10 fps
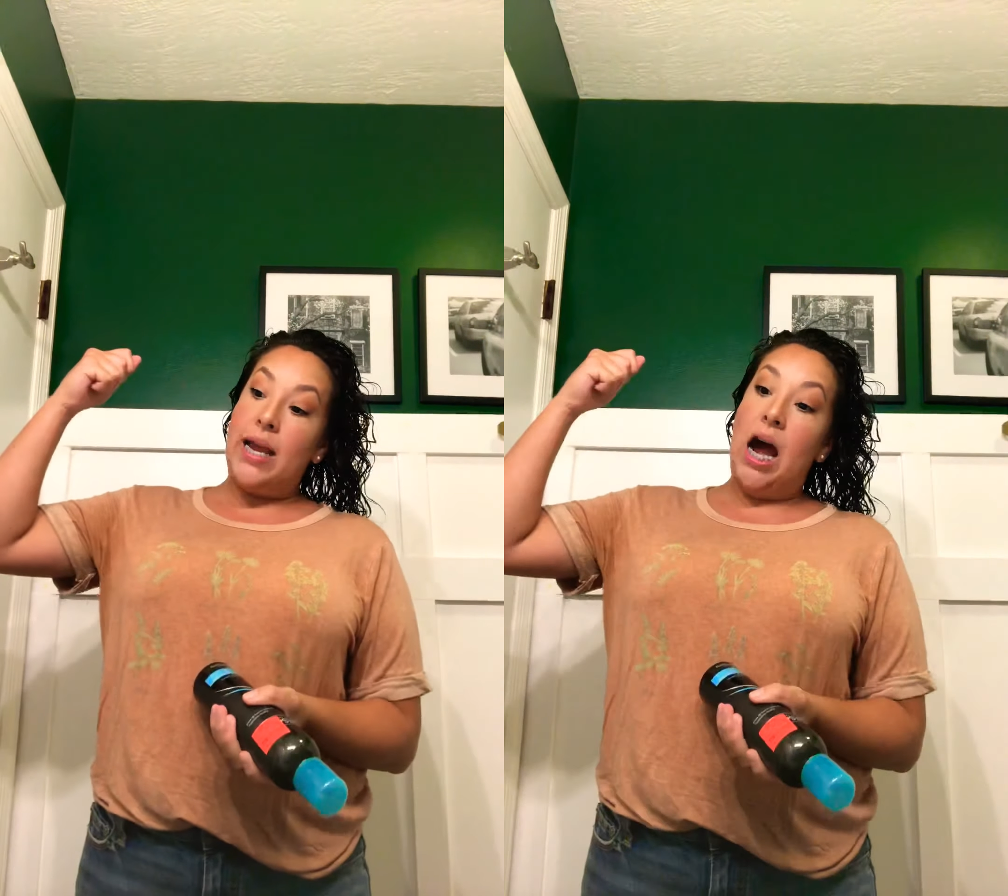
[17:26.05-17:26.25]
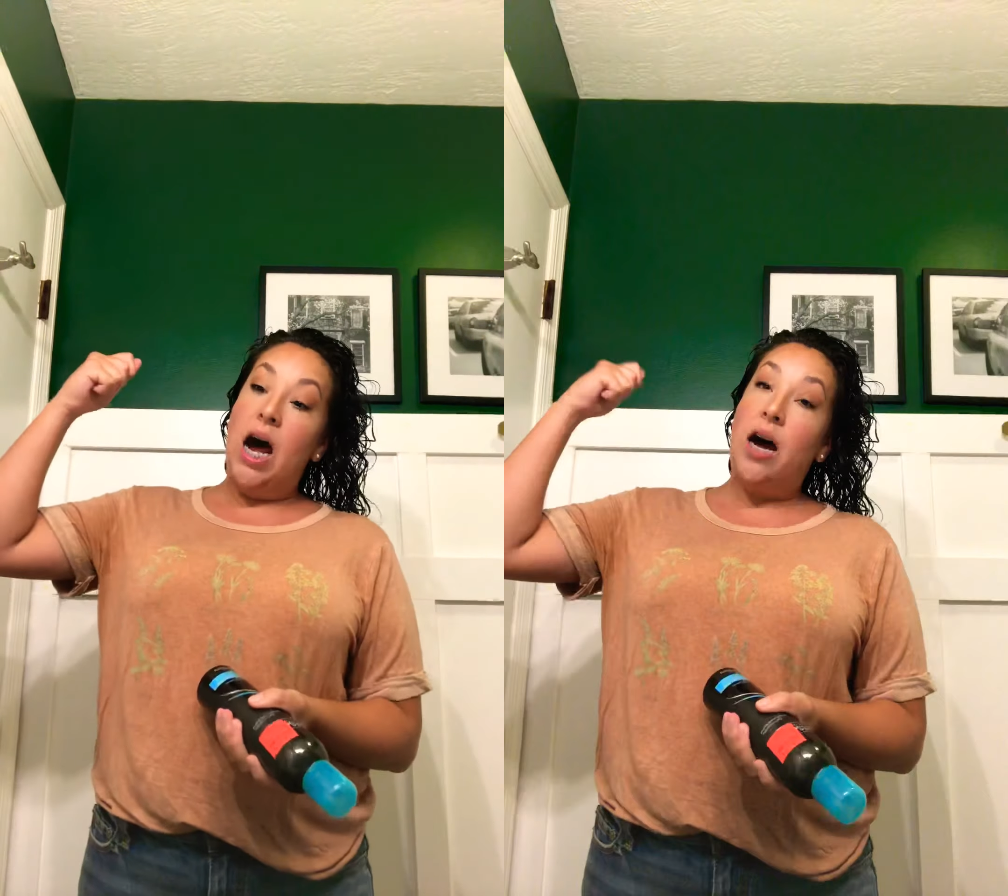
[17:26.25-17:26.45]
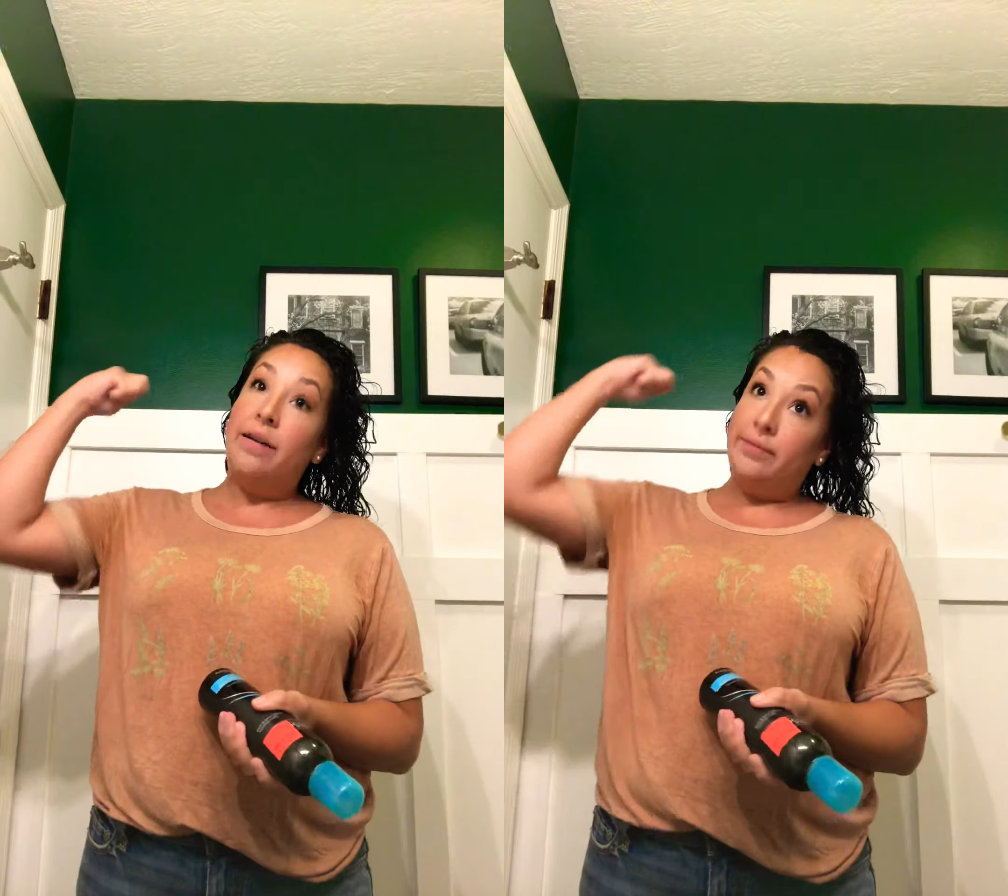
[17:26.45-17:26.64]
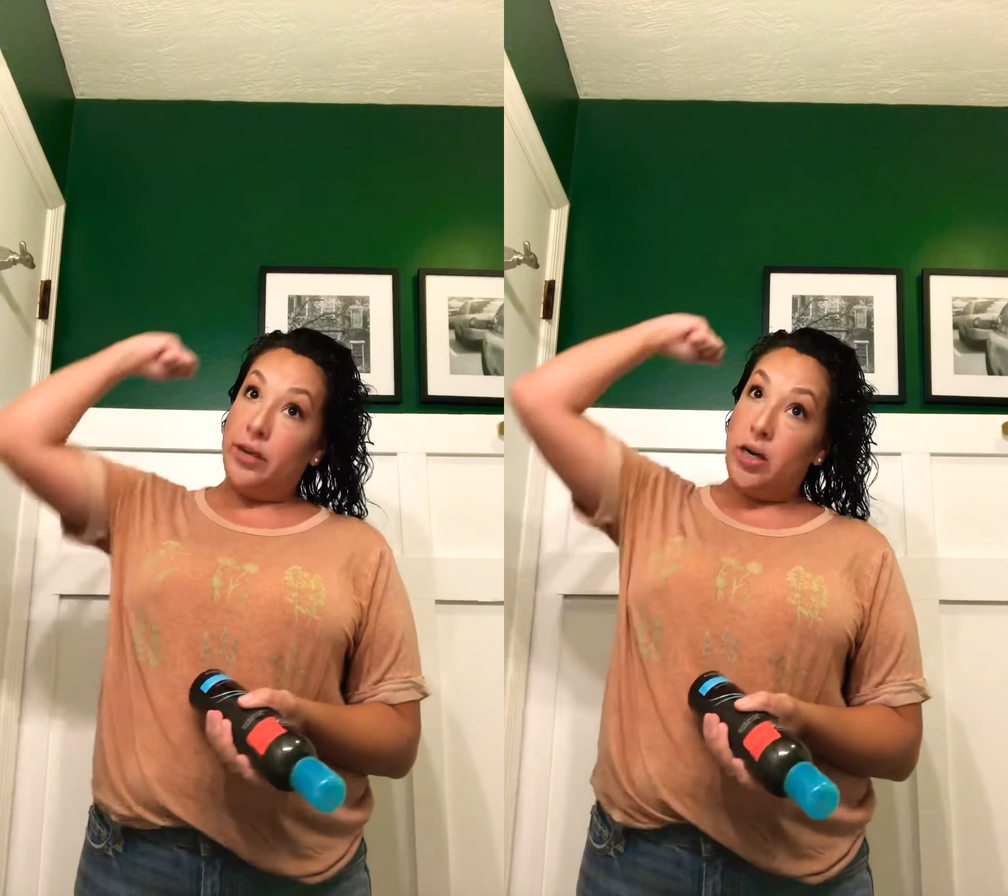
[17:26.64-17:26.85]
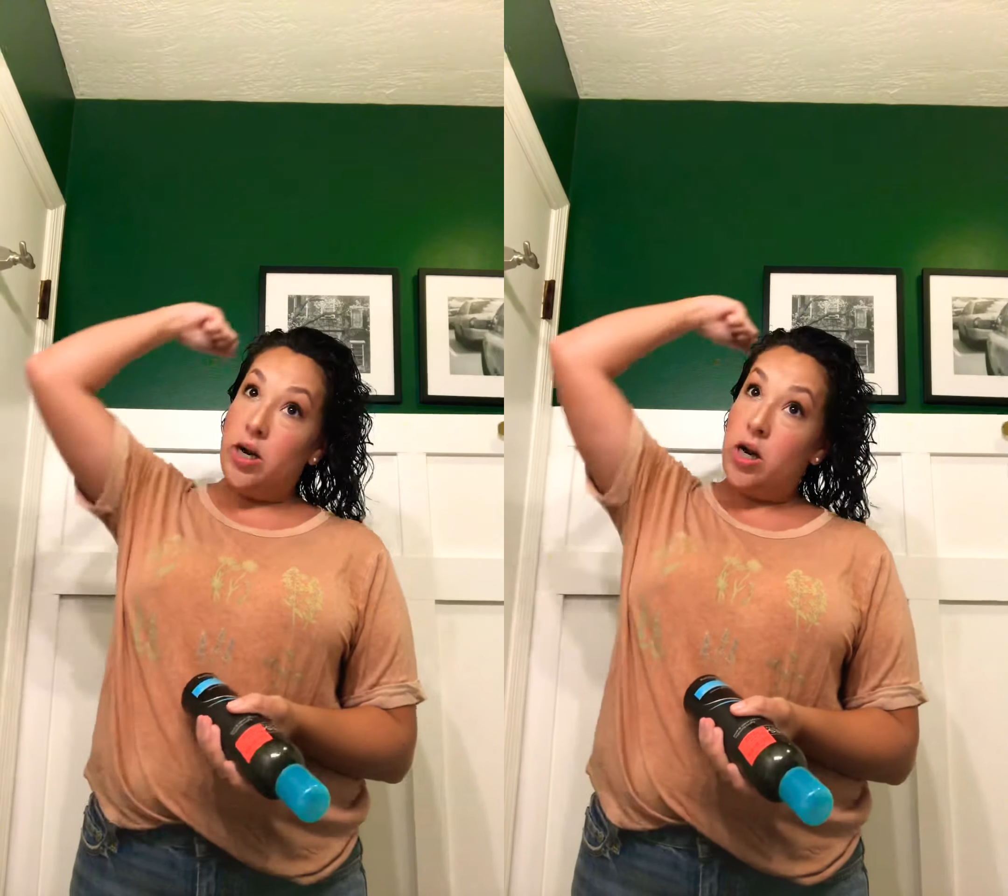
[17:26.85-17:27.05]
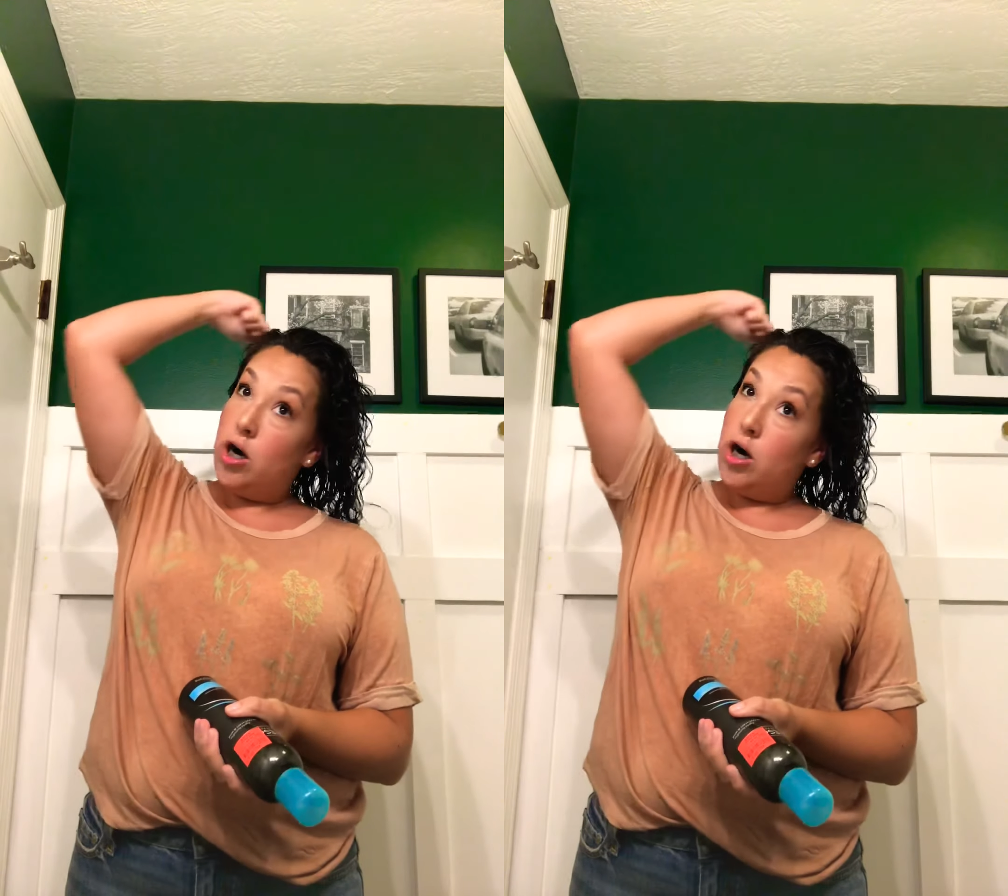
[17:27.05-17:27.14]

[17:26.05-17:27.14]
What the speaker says: hover